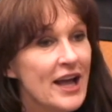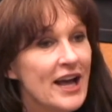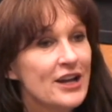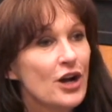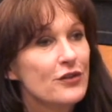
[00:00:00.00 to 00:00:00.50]

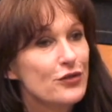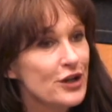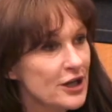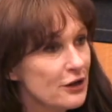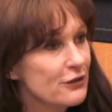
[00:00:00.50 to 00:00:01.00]
And after a
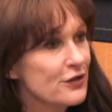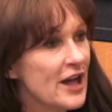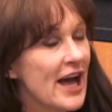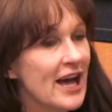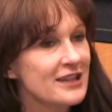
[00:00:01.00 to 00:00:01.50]
year of
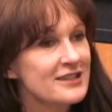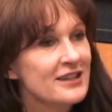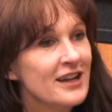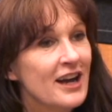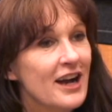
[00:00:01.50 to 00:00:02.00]
that,
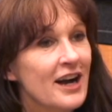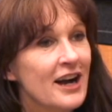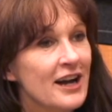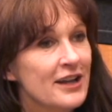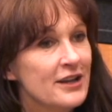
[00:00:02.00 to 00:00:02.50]

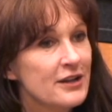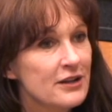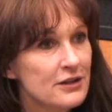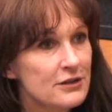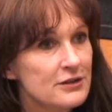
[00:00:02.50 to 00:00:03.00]
I
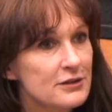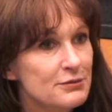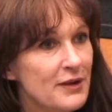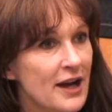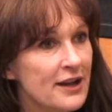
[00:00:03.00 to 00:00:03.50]

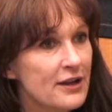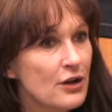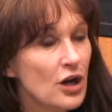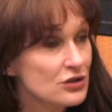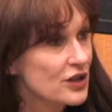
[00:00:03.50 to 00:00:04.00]
concluded my
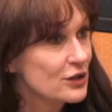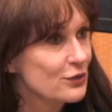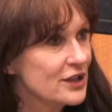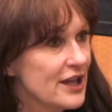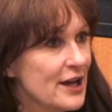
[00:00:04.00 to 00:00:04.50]
contract
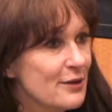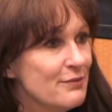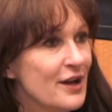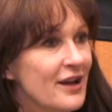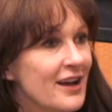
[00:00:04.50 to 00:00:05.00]
with them,